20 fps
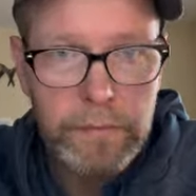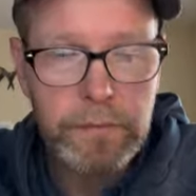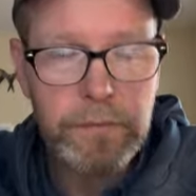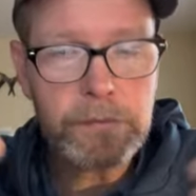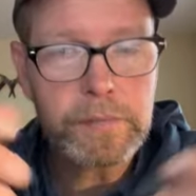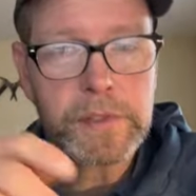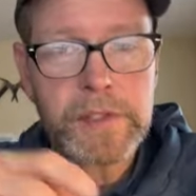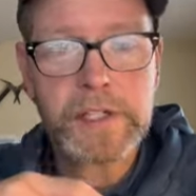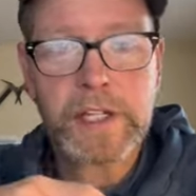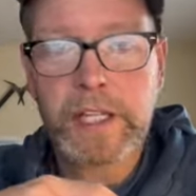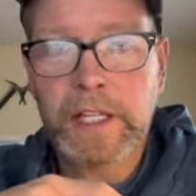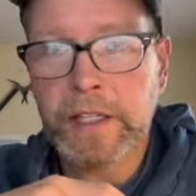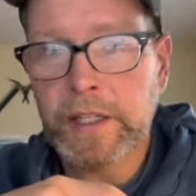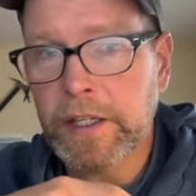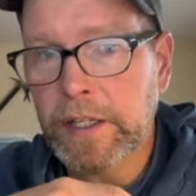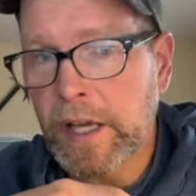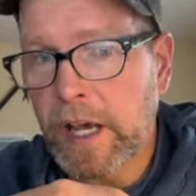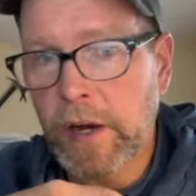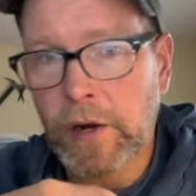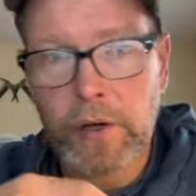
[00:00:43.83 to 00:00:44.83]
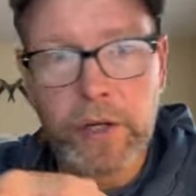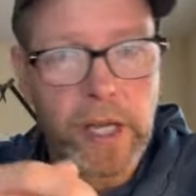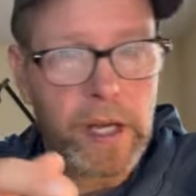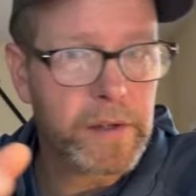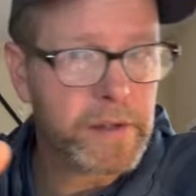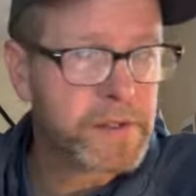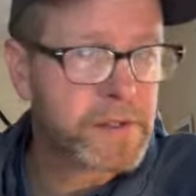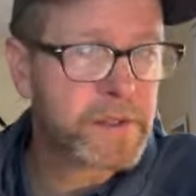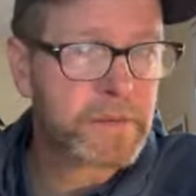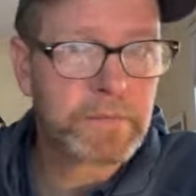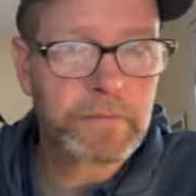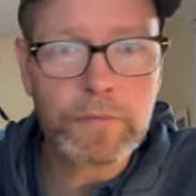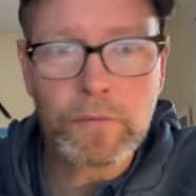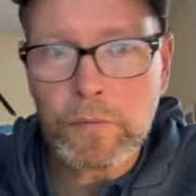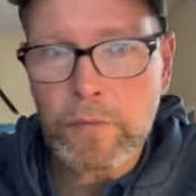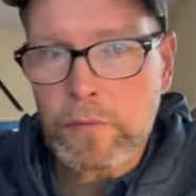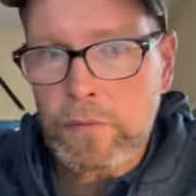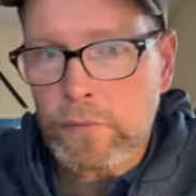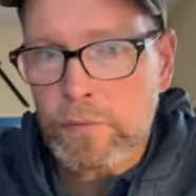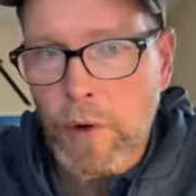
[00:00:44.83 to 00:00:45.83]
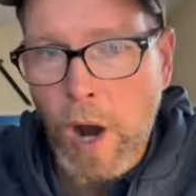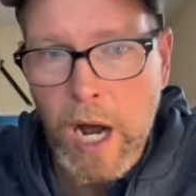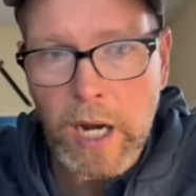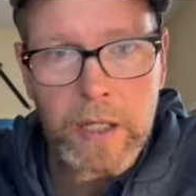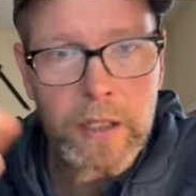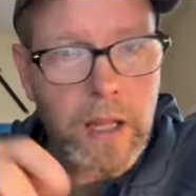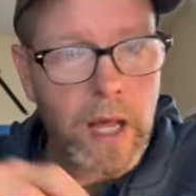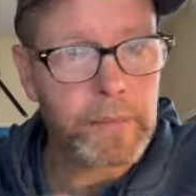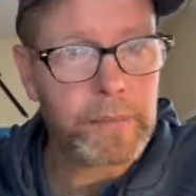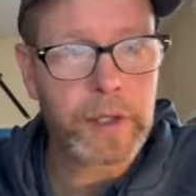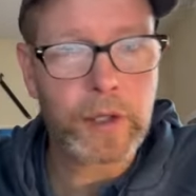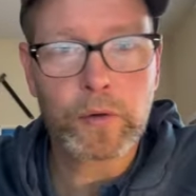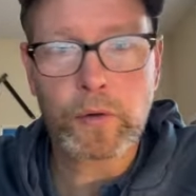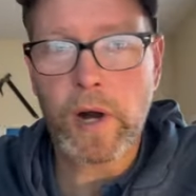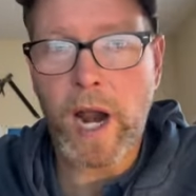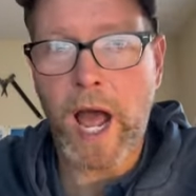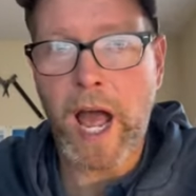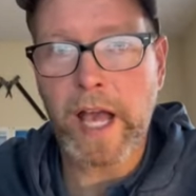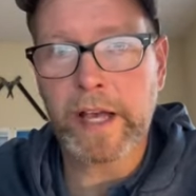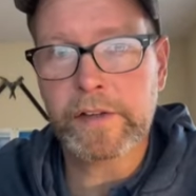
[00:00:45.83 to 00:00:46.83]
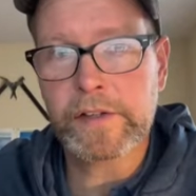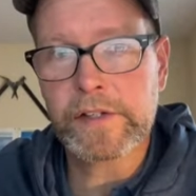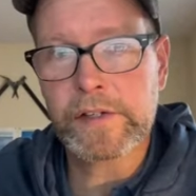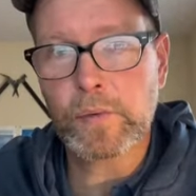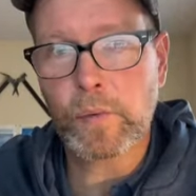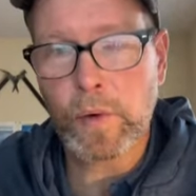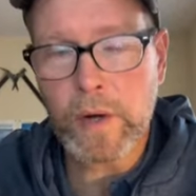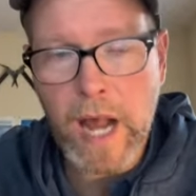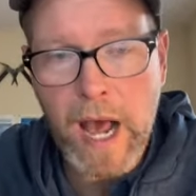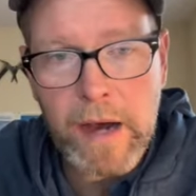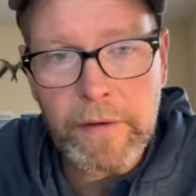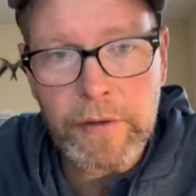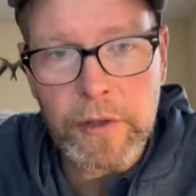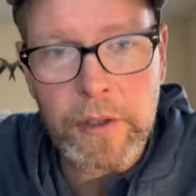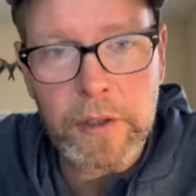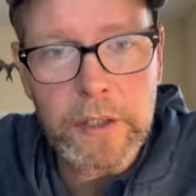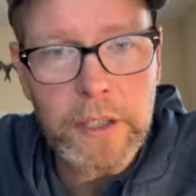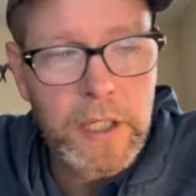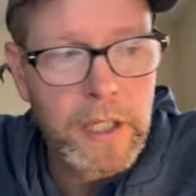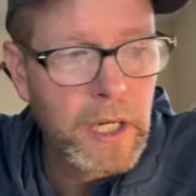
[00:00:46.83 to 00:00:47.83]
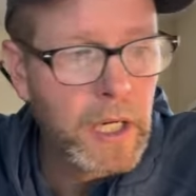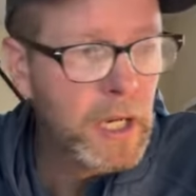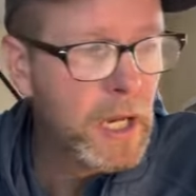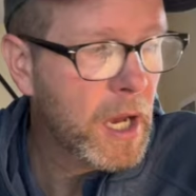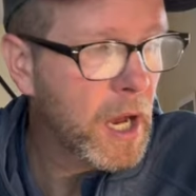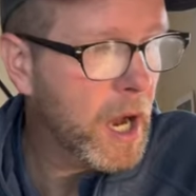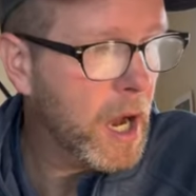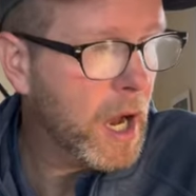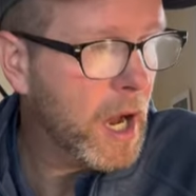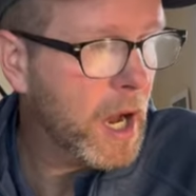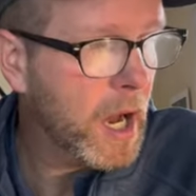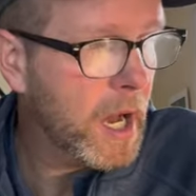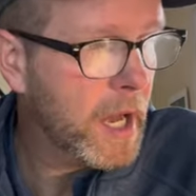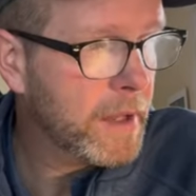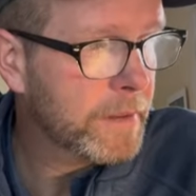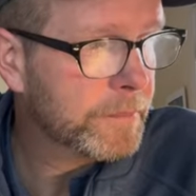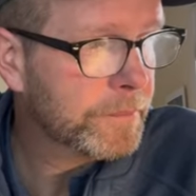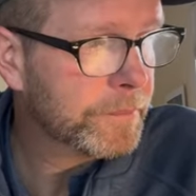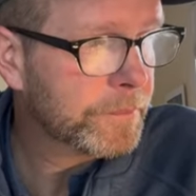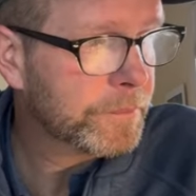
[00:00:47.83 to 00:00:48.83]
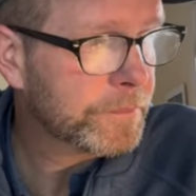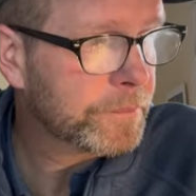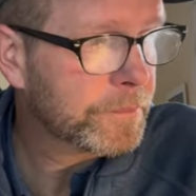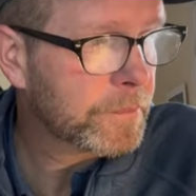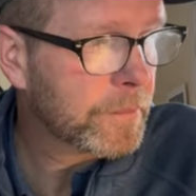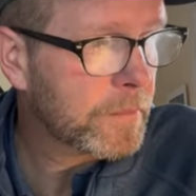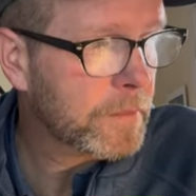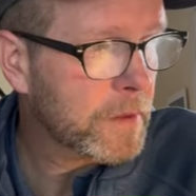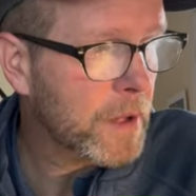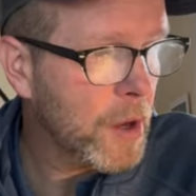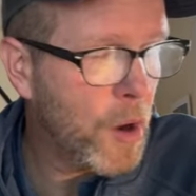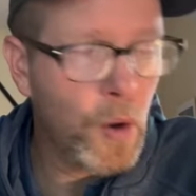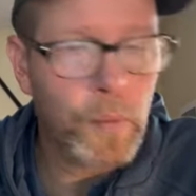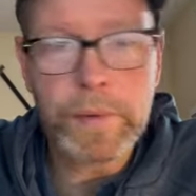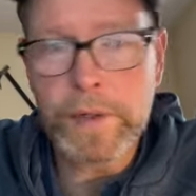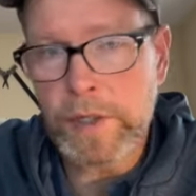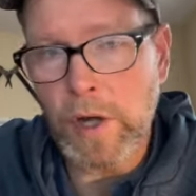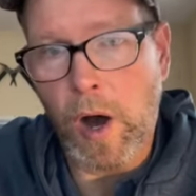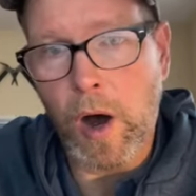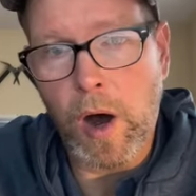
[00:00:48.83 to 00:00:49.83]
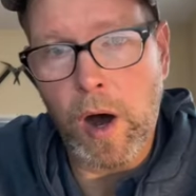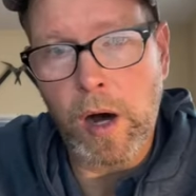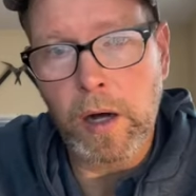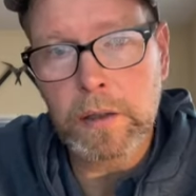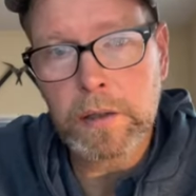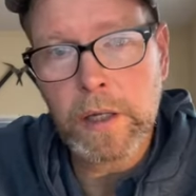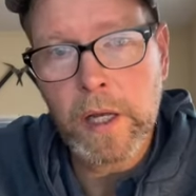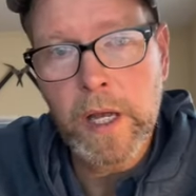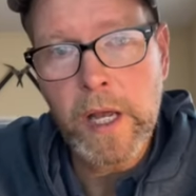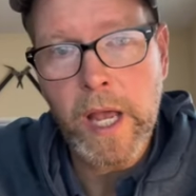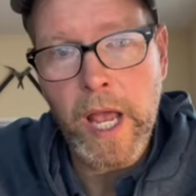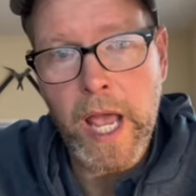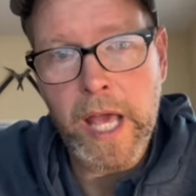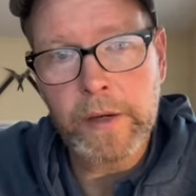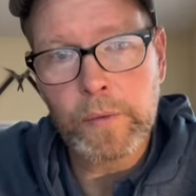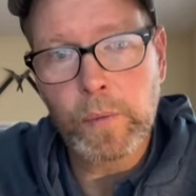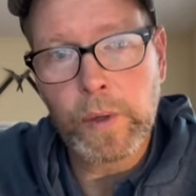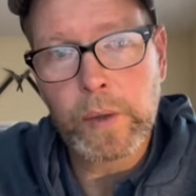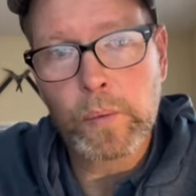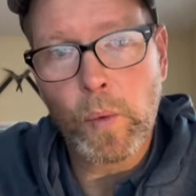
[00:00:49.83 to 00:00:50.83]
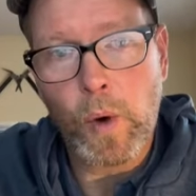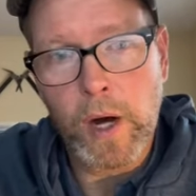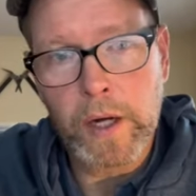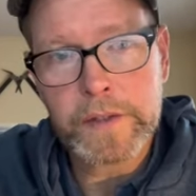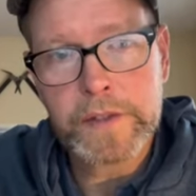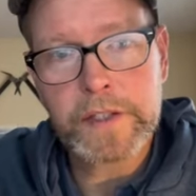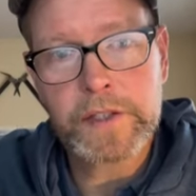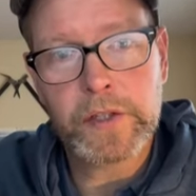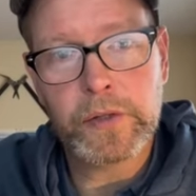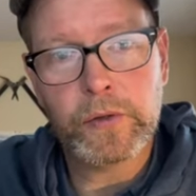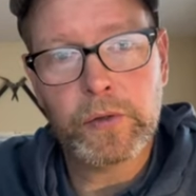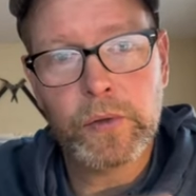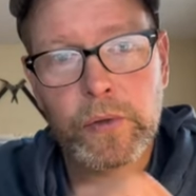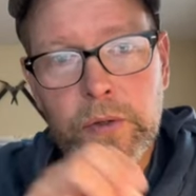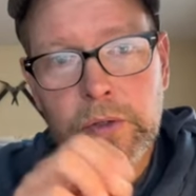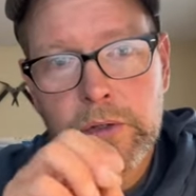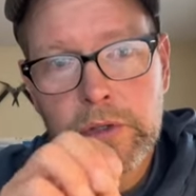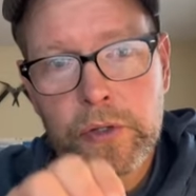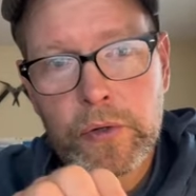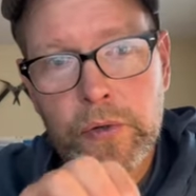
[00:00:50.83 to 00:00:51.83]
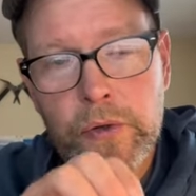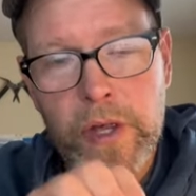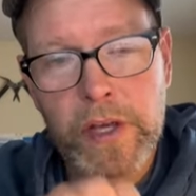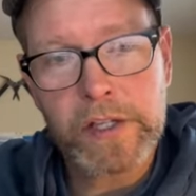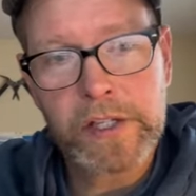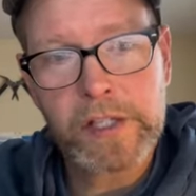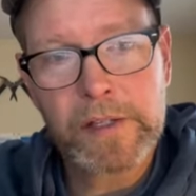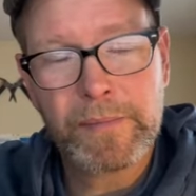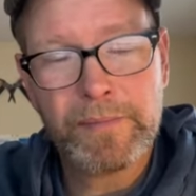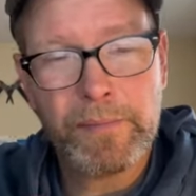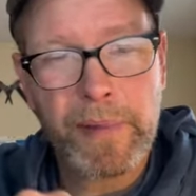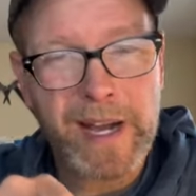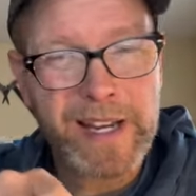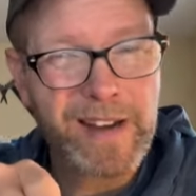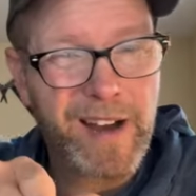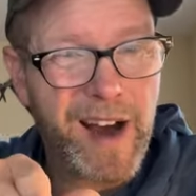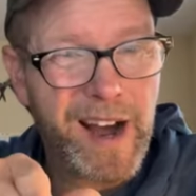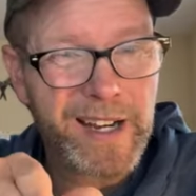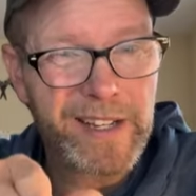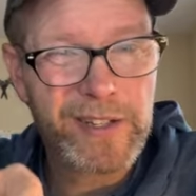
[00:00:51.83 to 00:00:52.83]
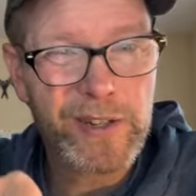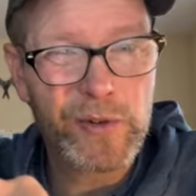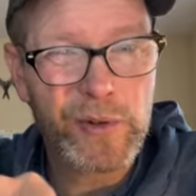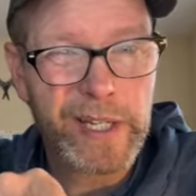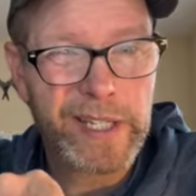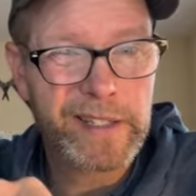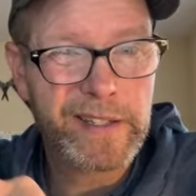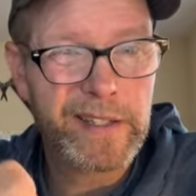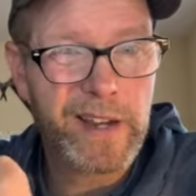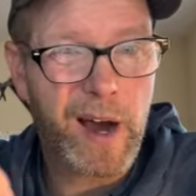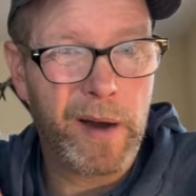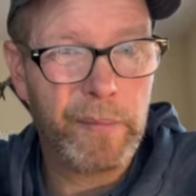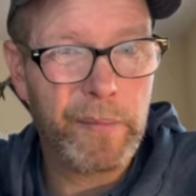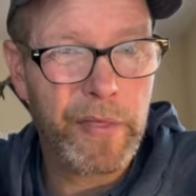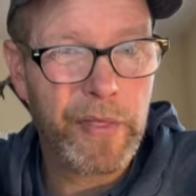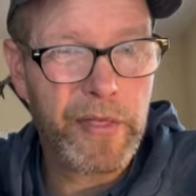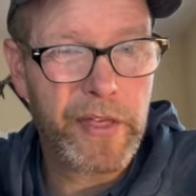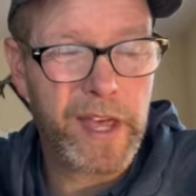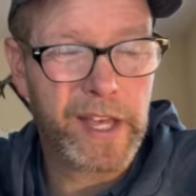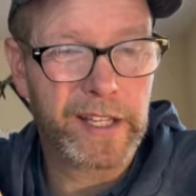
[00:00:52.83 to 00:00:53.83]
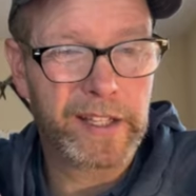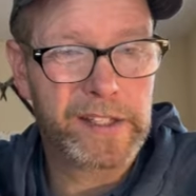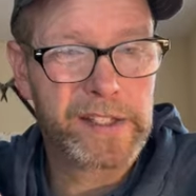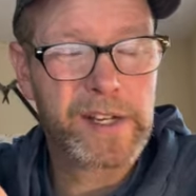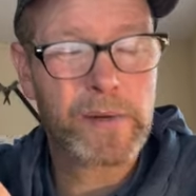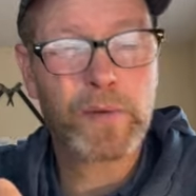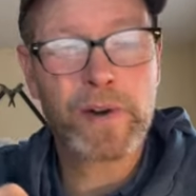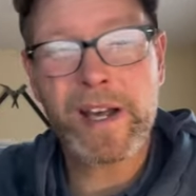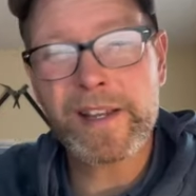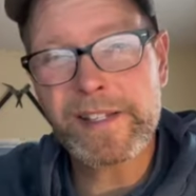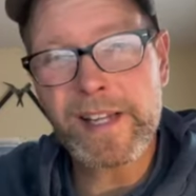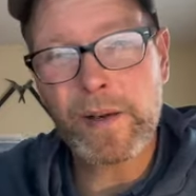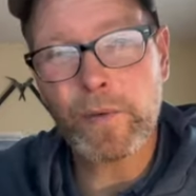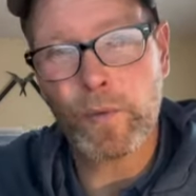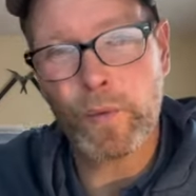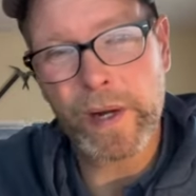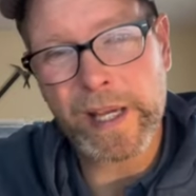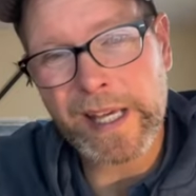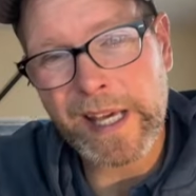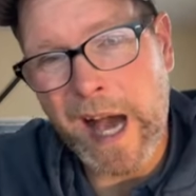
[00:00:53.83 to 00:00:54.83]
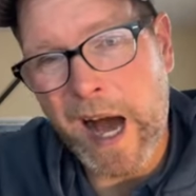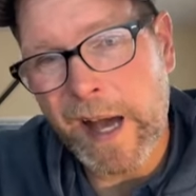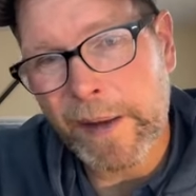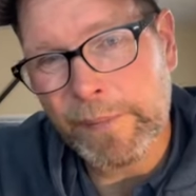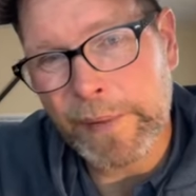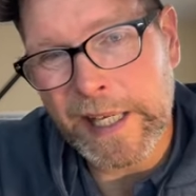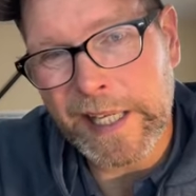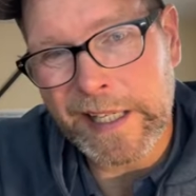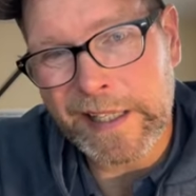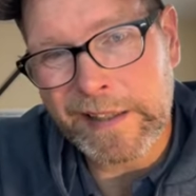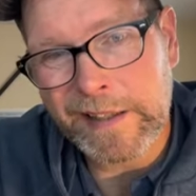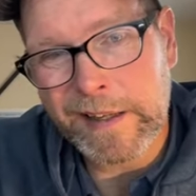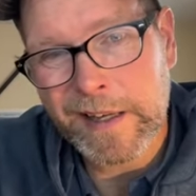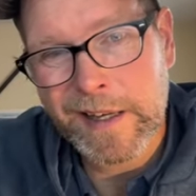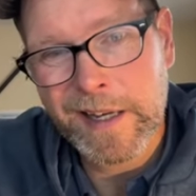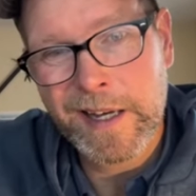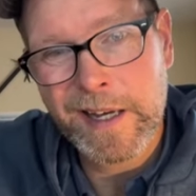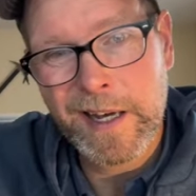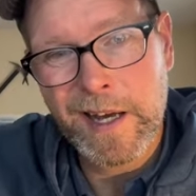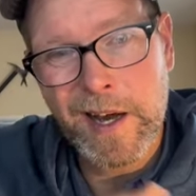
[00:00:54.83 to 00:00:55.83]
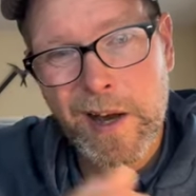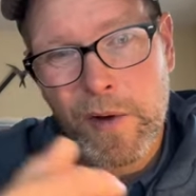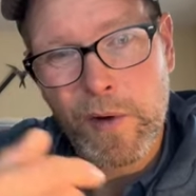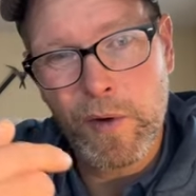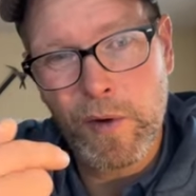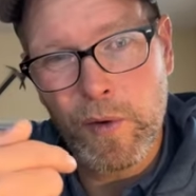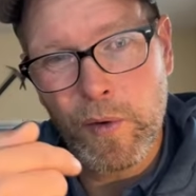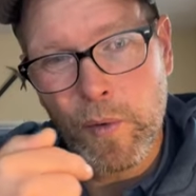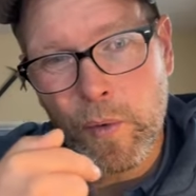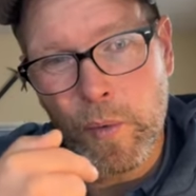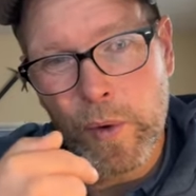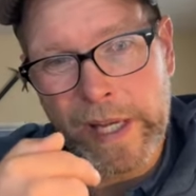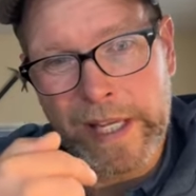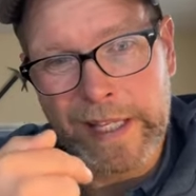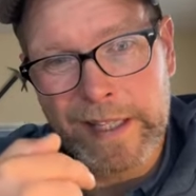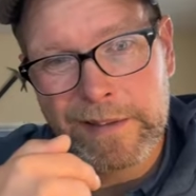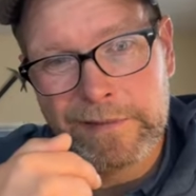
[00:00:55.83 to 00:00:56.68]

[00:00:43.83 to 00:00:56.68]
ski areas, rock climbing crags, whatever, uh, open to all. And we want to do this by not doing dumb things. And when I say we, I mean we.